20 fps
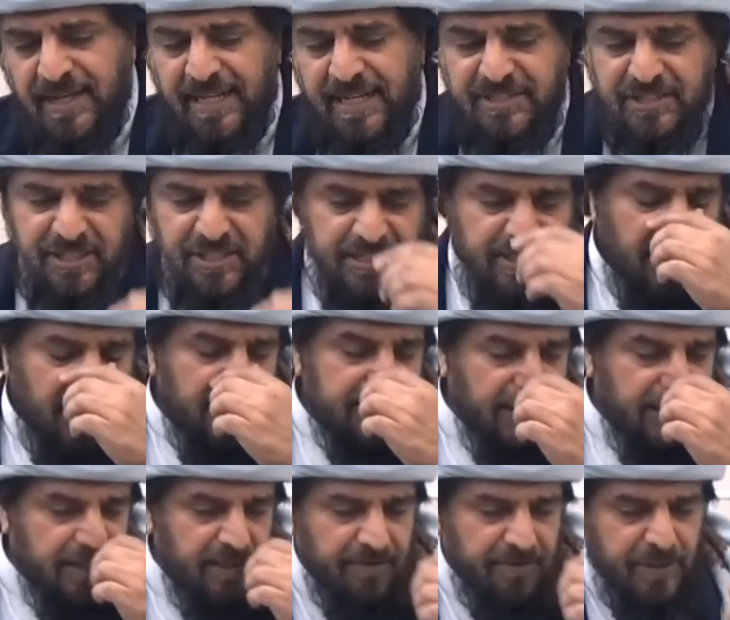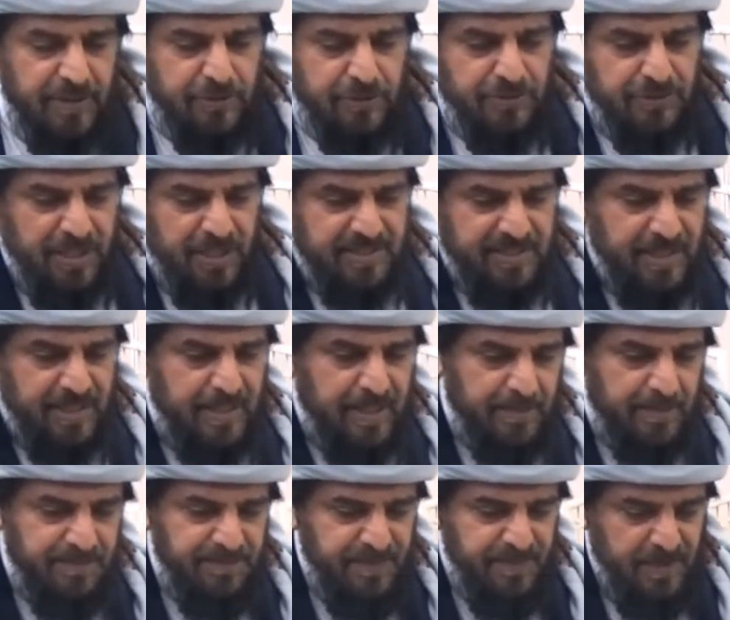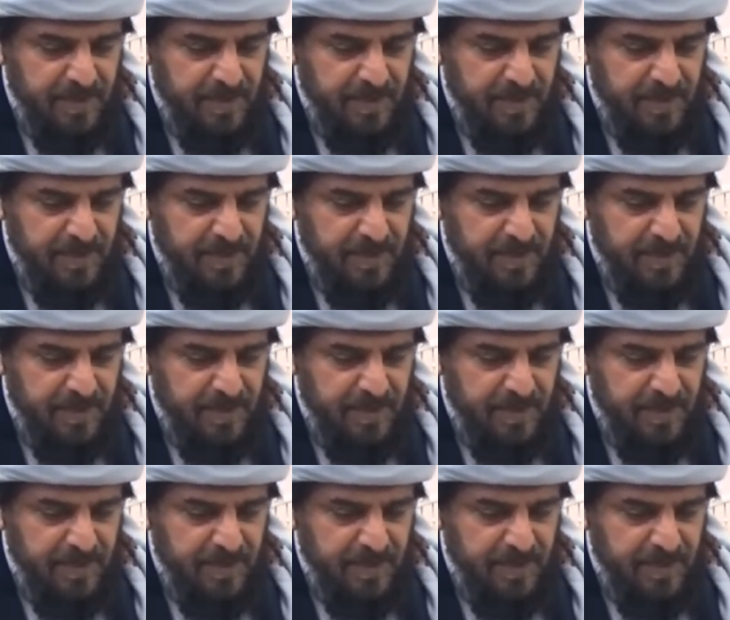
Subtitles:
Let's see the hadith of Rasulullah.